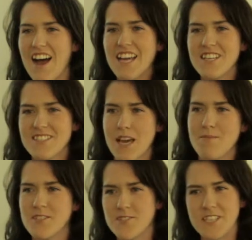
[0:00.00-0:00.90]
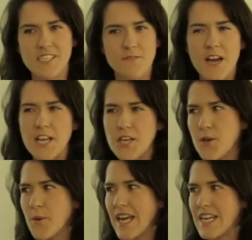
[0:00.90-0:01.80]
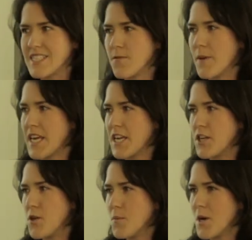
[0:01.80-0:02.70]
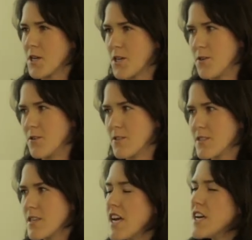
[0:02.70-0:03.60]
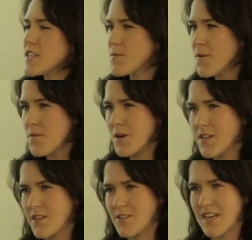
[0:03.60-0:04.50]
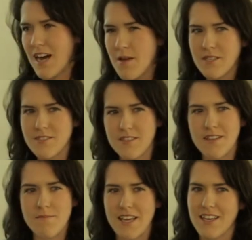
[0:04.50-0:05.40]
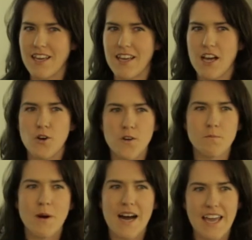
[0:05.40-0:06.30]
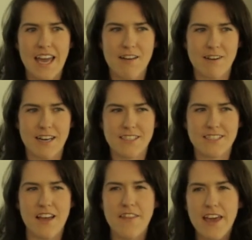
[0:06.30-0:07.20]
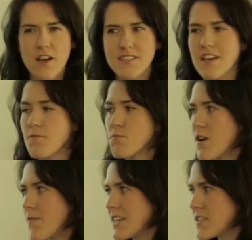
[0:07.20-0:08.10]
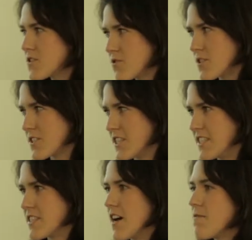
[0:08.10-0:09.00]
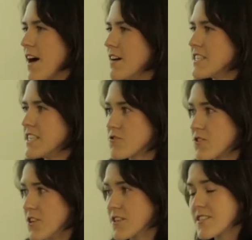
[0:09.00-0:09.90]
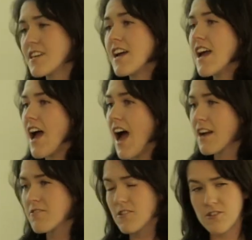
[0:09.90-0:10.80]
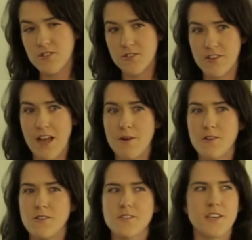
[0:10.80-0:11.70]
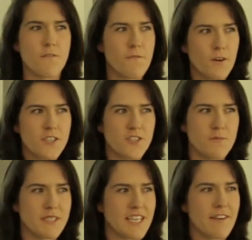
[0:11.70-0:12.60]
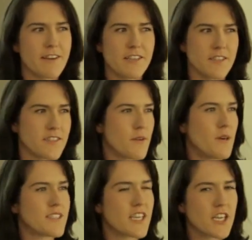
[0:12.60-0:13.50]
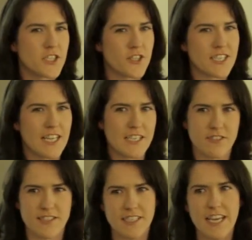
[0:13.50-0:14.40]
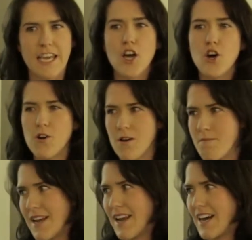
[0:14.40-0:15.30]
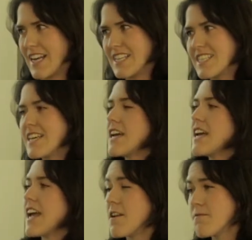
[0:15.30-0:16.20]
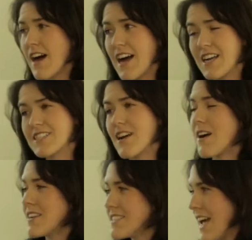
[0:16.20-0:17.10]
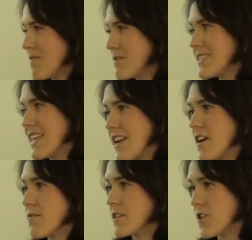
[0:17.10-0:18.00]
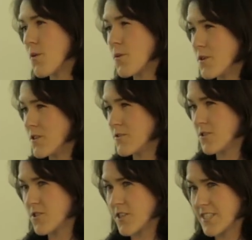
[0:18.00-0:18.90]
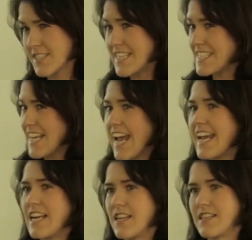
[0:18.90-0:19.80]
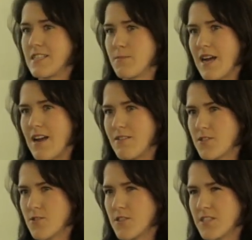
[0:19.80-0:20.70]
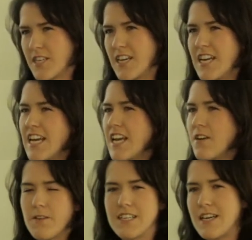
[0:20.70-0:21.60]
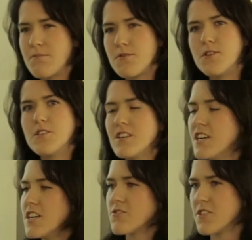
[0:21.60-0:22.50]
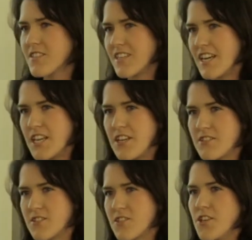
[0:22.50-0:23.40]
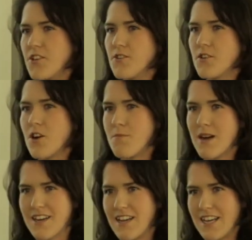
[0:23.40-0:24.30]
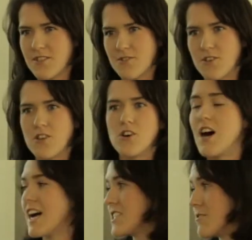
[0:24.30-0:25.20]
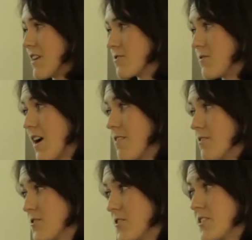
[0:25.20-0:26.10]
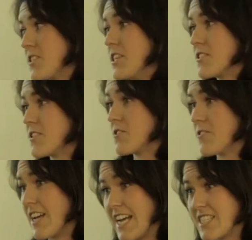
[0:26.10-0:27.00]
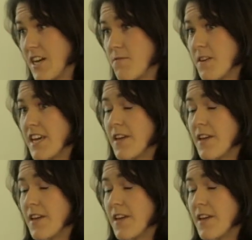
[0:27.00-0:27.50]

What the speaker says: I use chemistry to find new ways of making new molecules. Some of the molecules that I'm interested in making are called biaryls, and they are a set of privileged structures that are found in drugs, agricultural chemicals, and functional materials, so ones that conduct electricity or emit light. In fact, around 10% of the top 100 drugs contain this biaryl structure. For example, drugs that are used to combat cholesterol or antiretroviral drugs used to treat HIV.